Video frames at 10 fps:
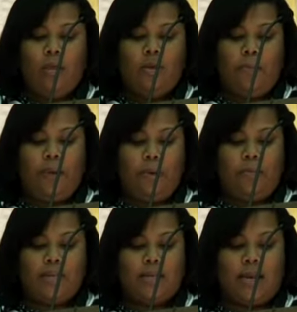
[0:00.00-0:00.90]
The people
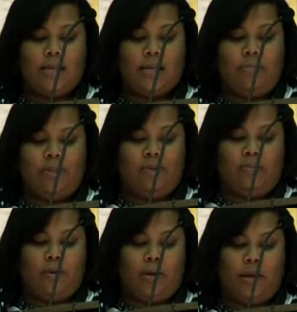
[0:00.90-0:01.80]
must take some of the
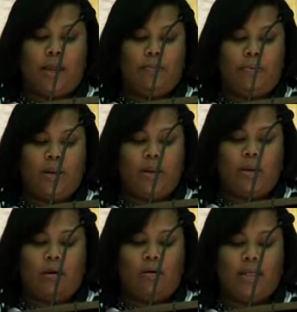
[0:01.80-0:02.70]
blood and put
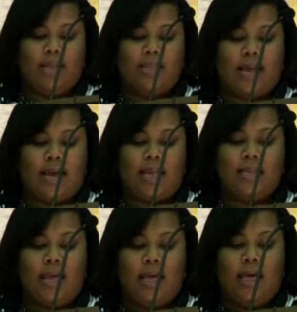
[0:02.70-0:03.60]
it on the sides